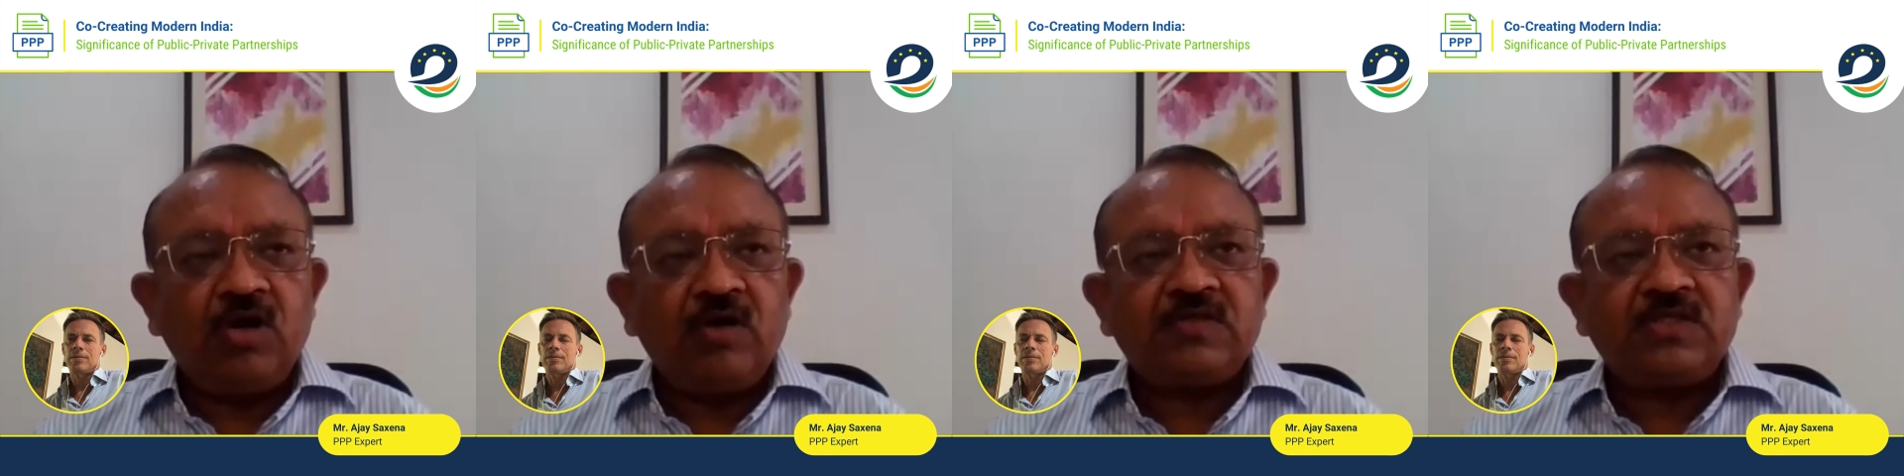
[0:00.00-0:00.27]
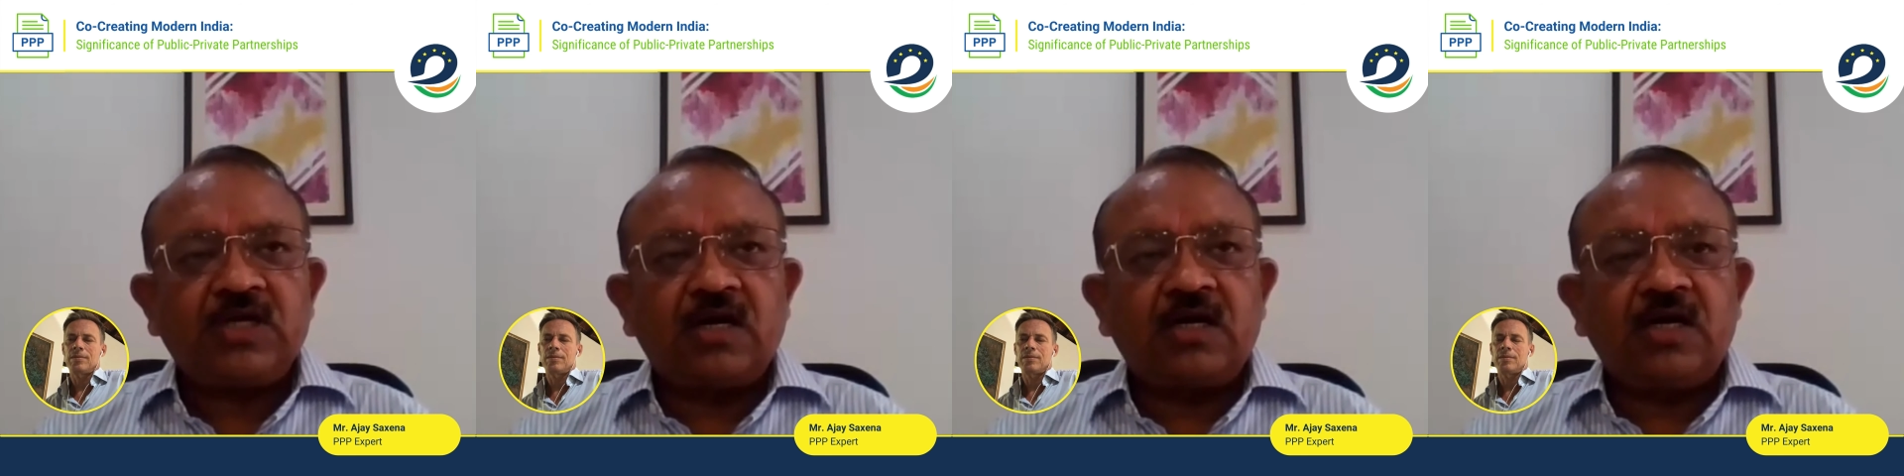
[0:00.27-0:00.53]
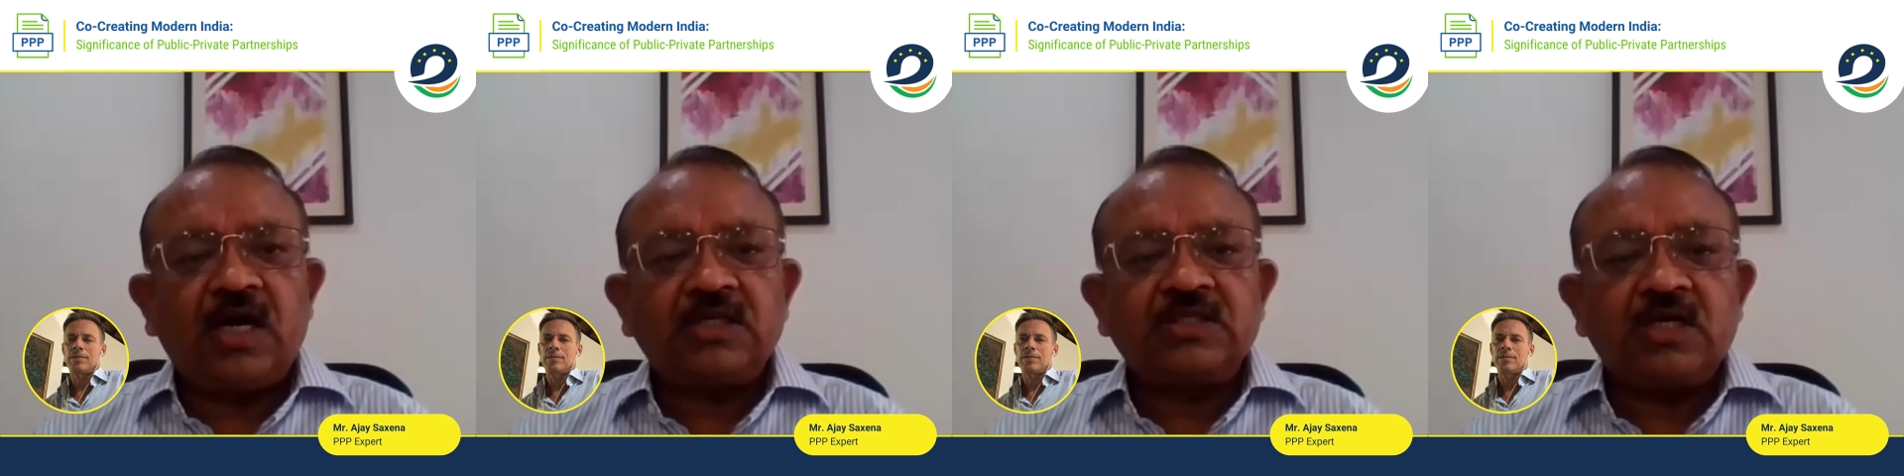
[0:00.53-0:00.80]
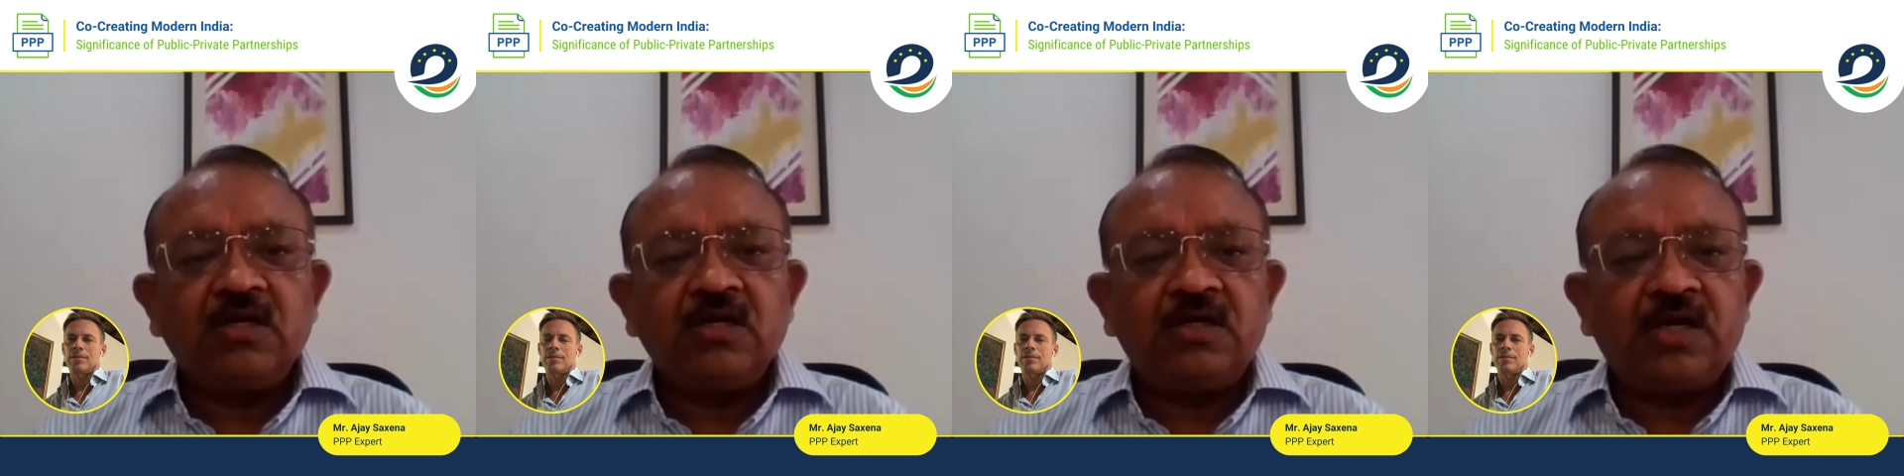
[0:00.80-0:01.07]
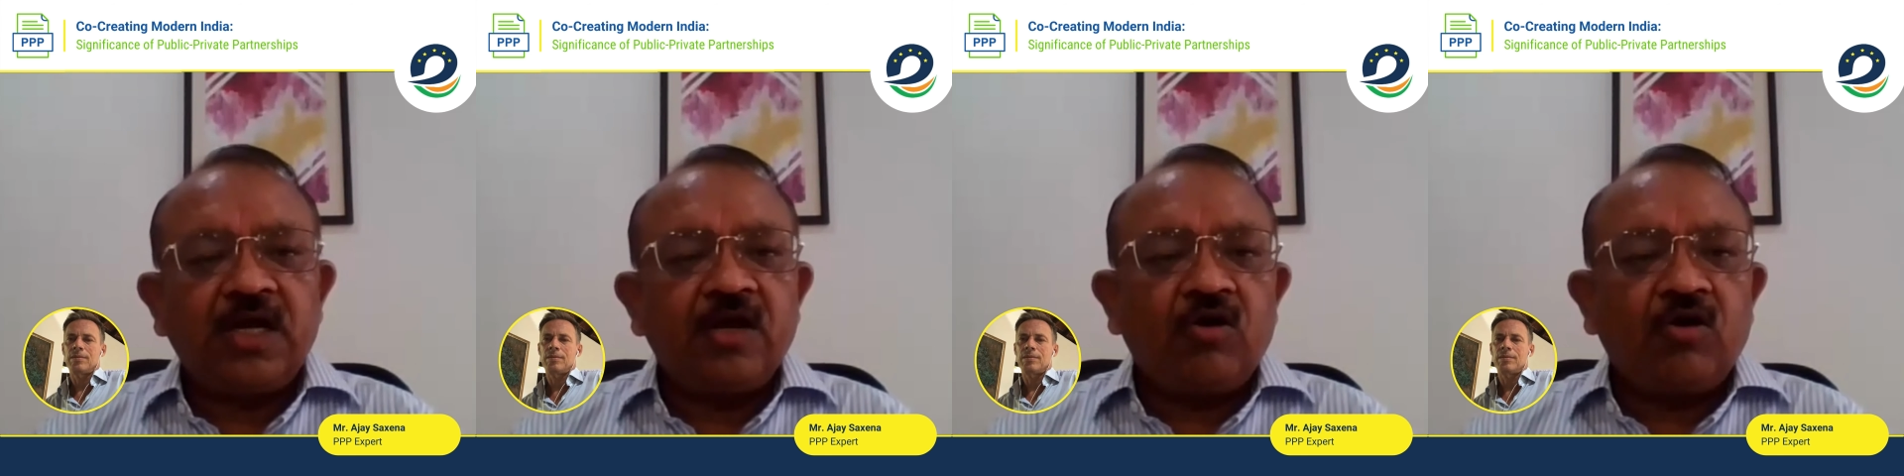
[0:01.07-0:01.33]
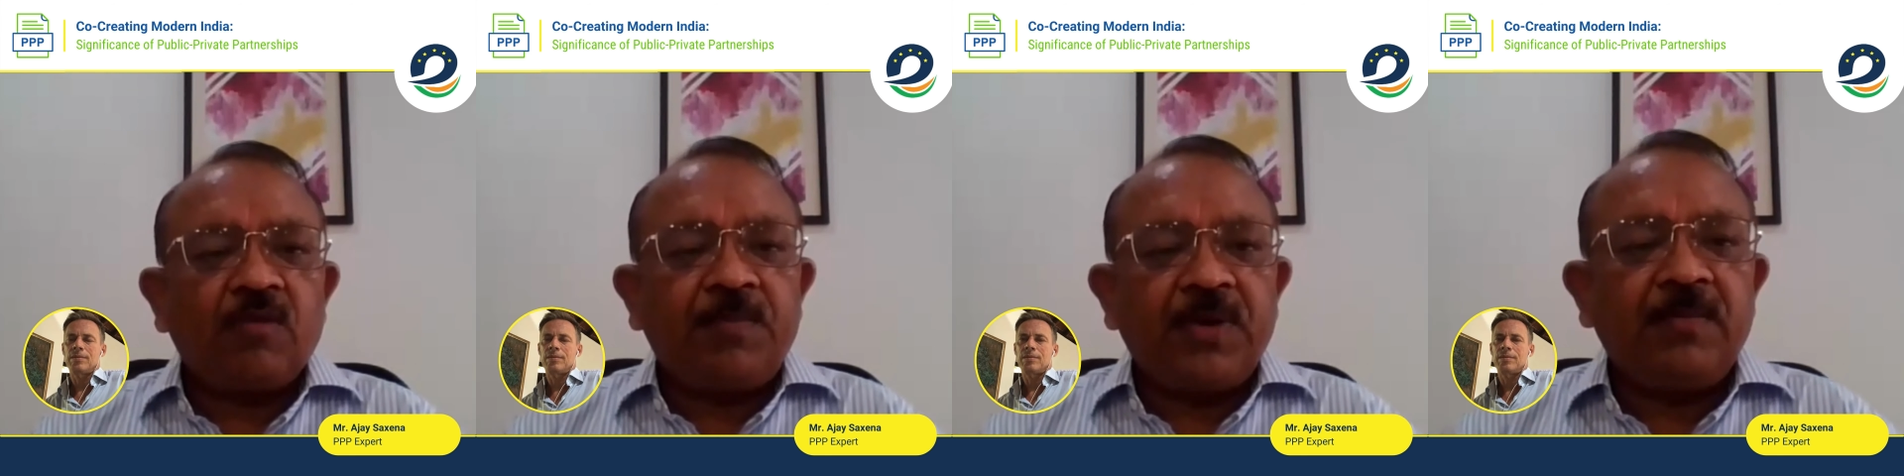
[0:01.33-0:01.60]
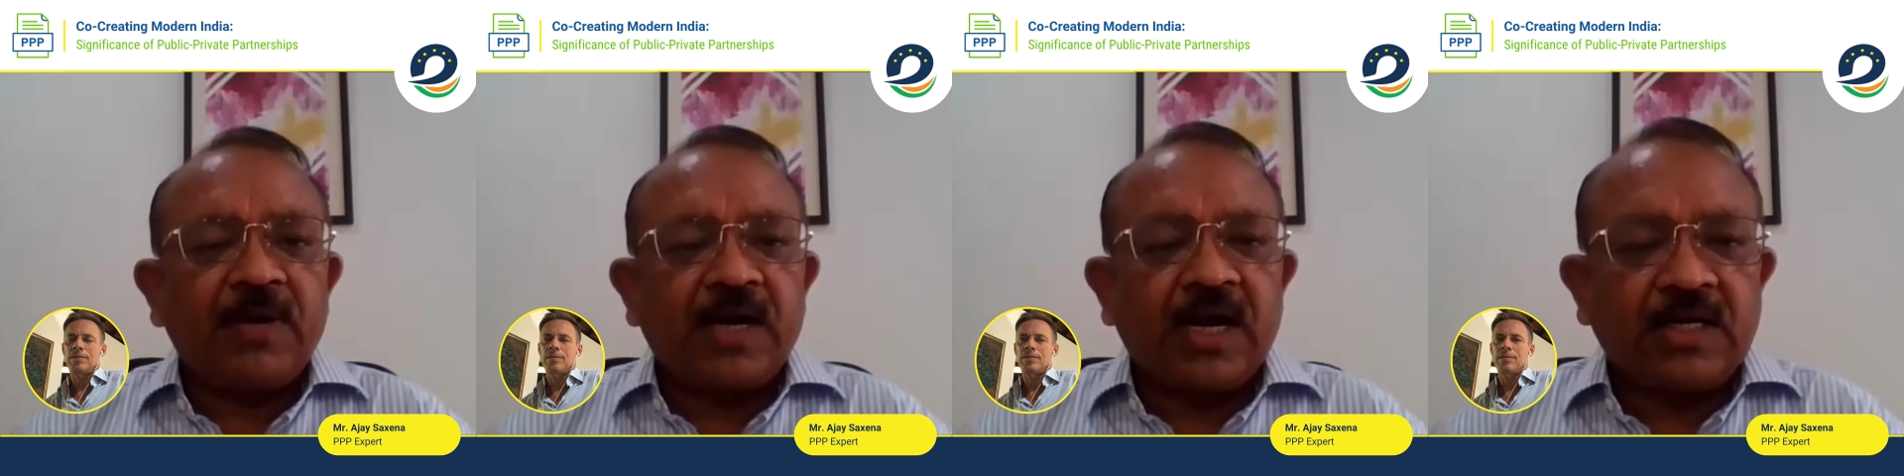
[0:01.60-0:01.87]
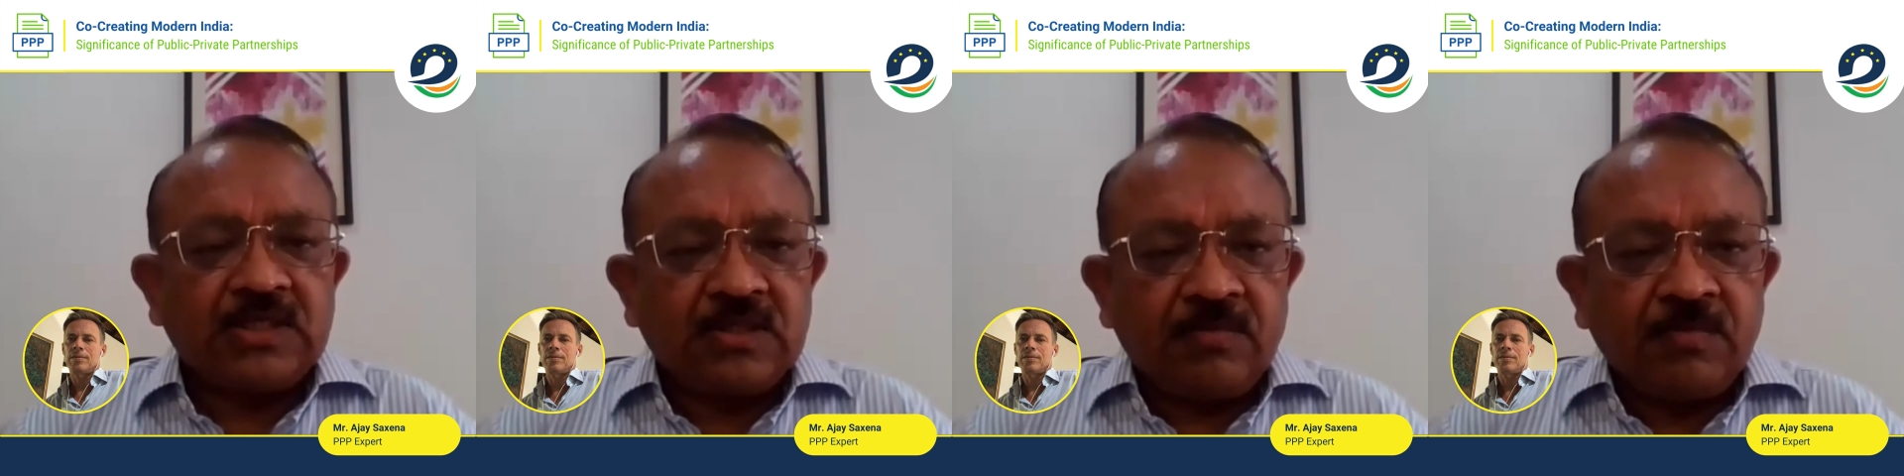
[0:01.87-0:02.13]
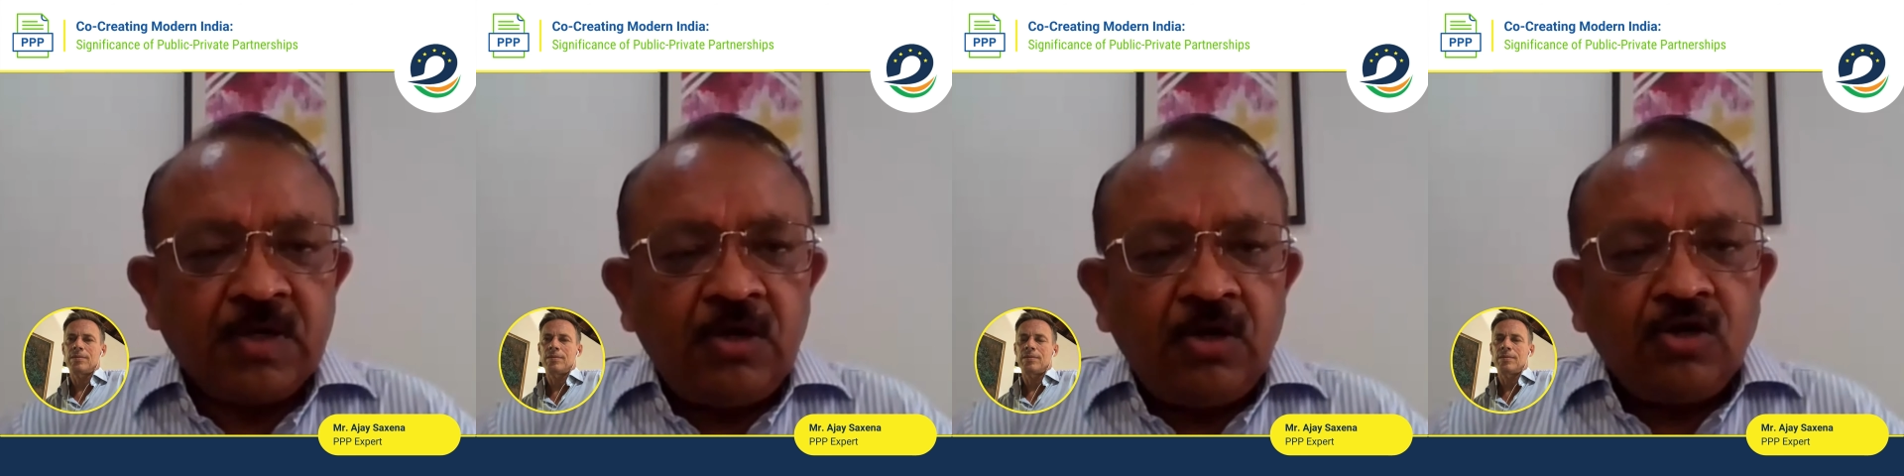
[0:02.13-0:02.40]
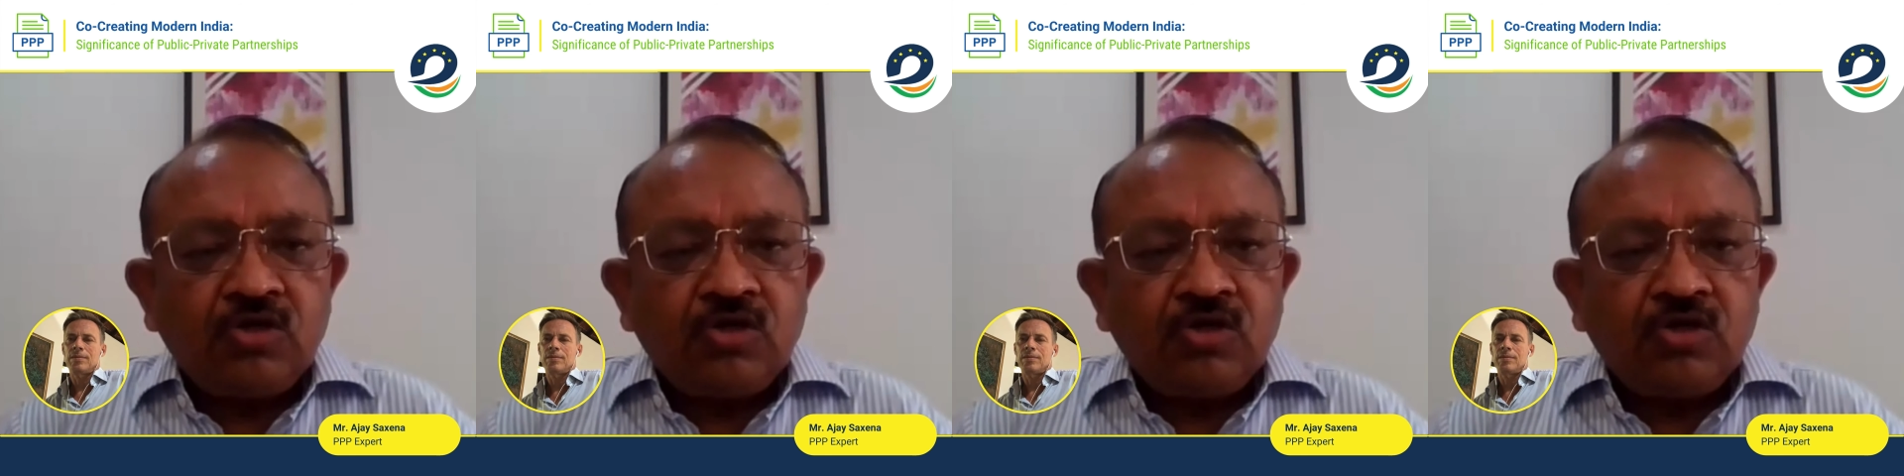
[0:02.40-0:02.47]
who have started asking take or pay mechanism.